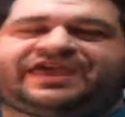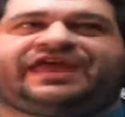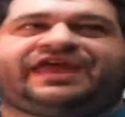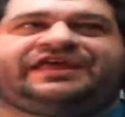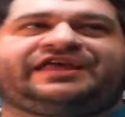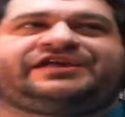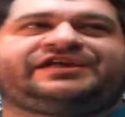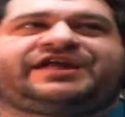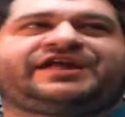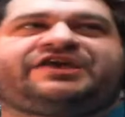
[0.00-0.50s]

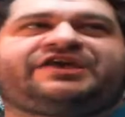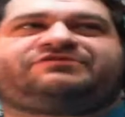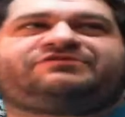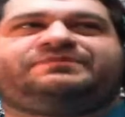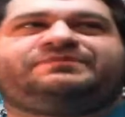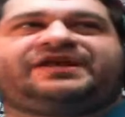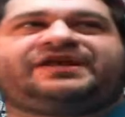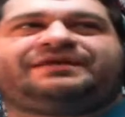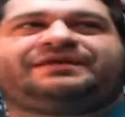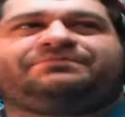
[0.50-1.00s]
Katie, it has
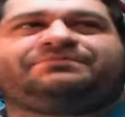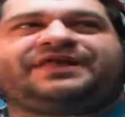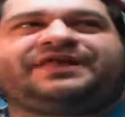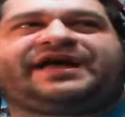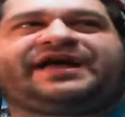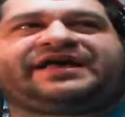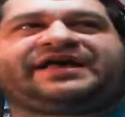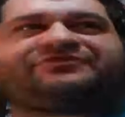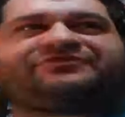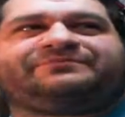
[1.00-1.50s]
been a
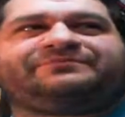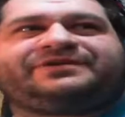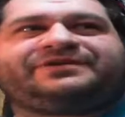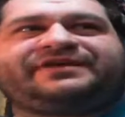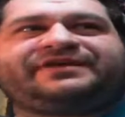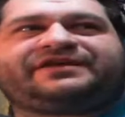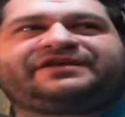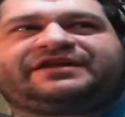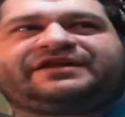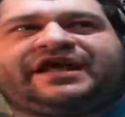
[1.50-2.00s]
blast, let
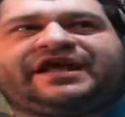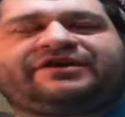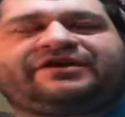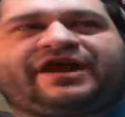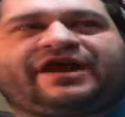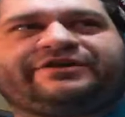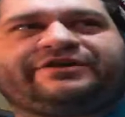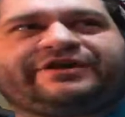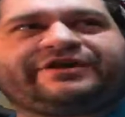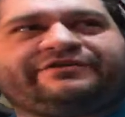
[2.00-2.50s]
me tell you.
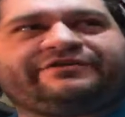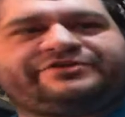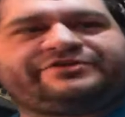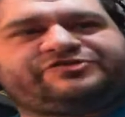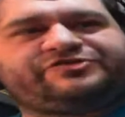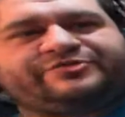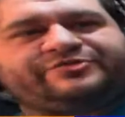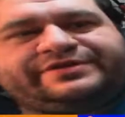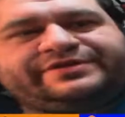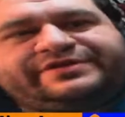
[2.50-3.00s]
I have
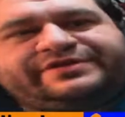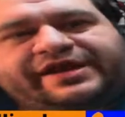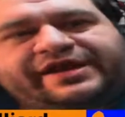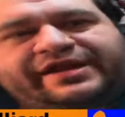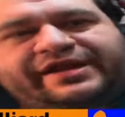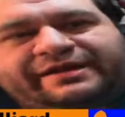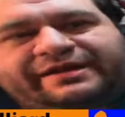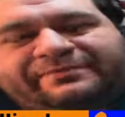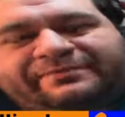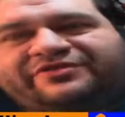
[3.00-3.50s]
enjoyed
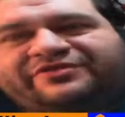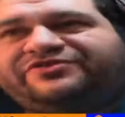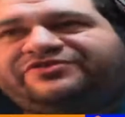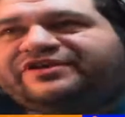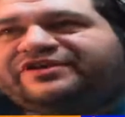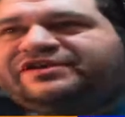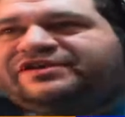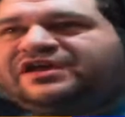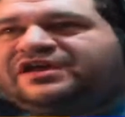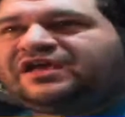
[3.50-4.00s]
tonight
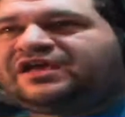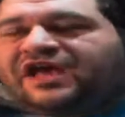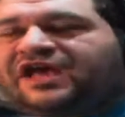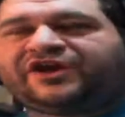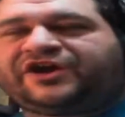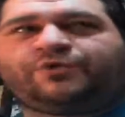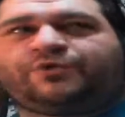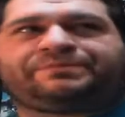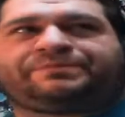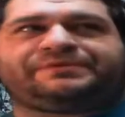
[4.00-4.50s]
immensely.
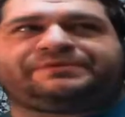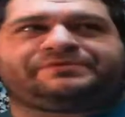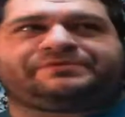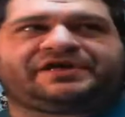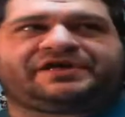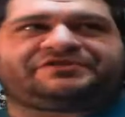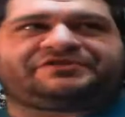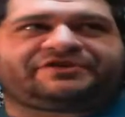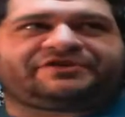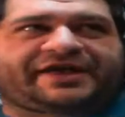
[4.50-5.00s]
I hope
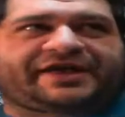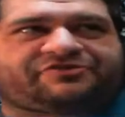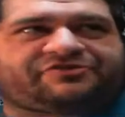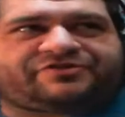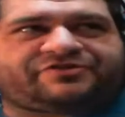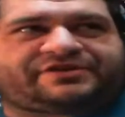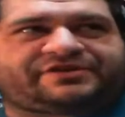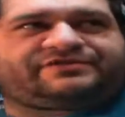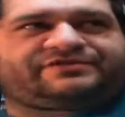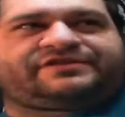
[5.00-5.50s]
people out there
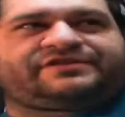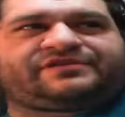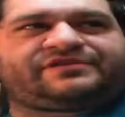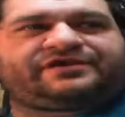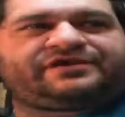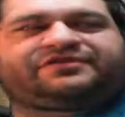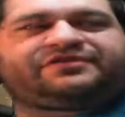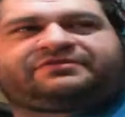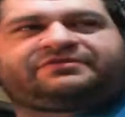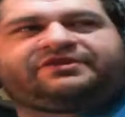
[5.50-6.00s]
actually did
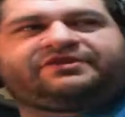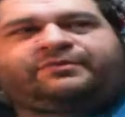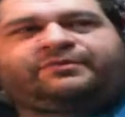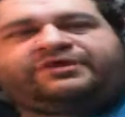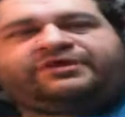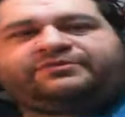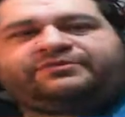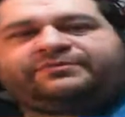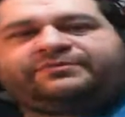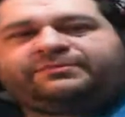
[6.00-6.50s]
take something
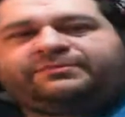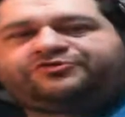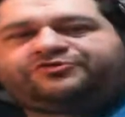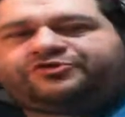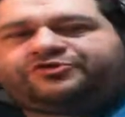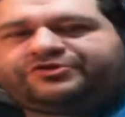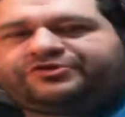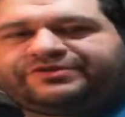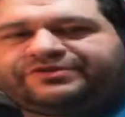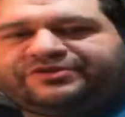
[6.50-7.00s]
away from it. I'm
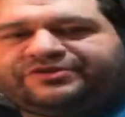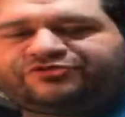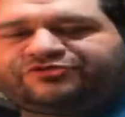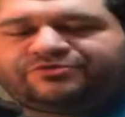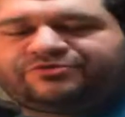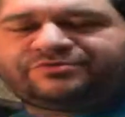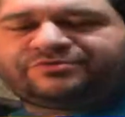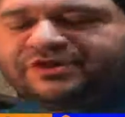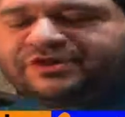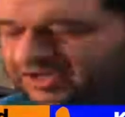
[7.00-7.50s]
sure
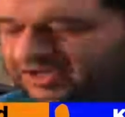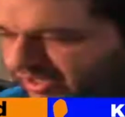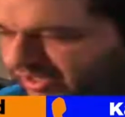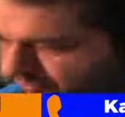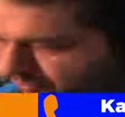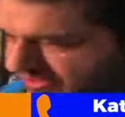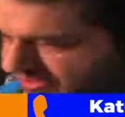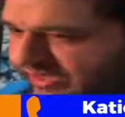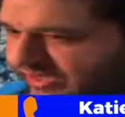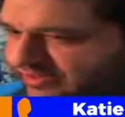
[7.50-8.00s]
that
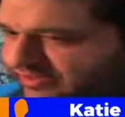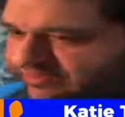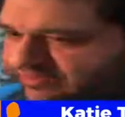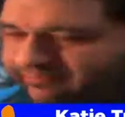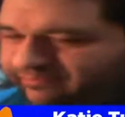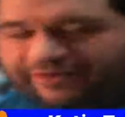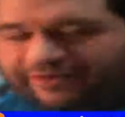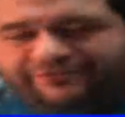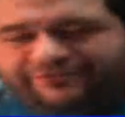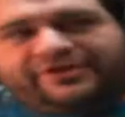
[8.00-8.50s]
we got into
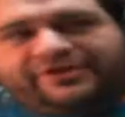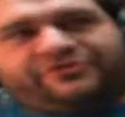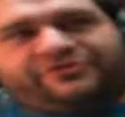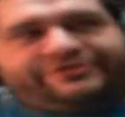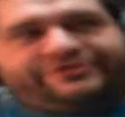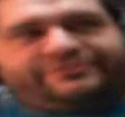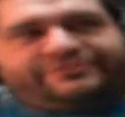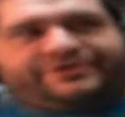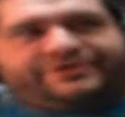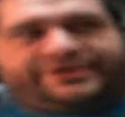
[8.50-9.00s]
some
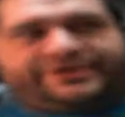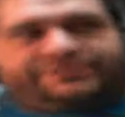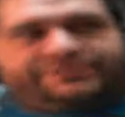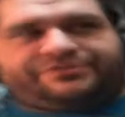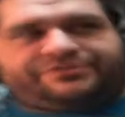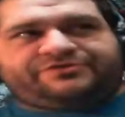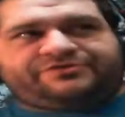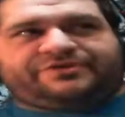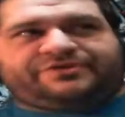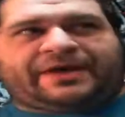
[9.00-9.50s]
definitions, some
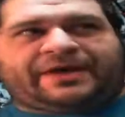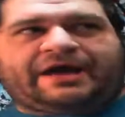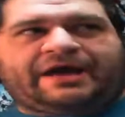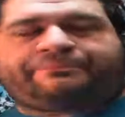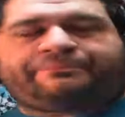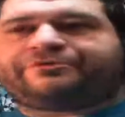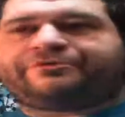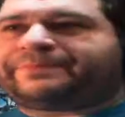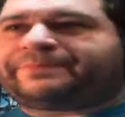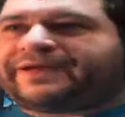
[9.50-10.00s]
terms, and
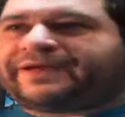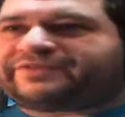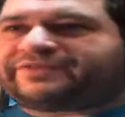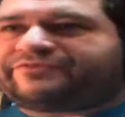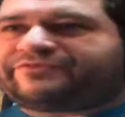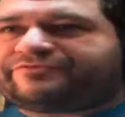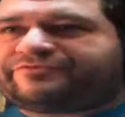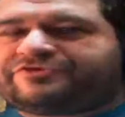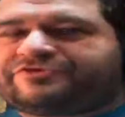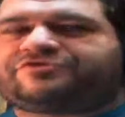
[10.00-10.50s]
somehow
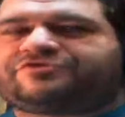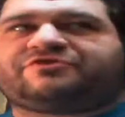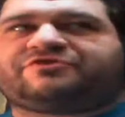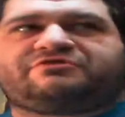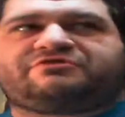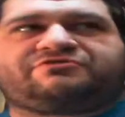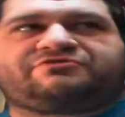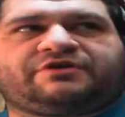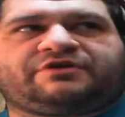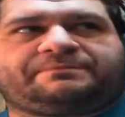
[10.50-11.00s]
perspective, which is
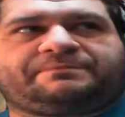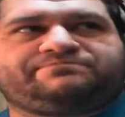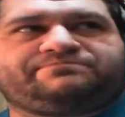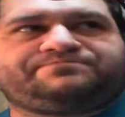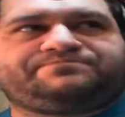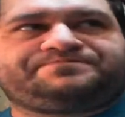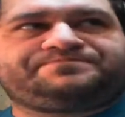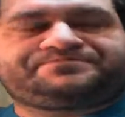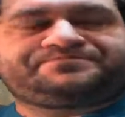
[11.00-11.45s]
always good.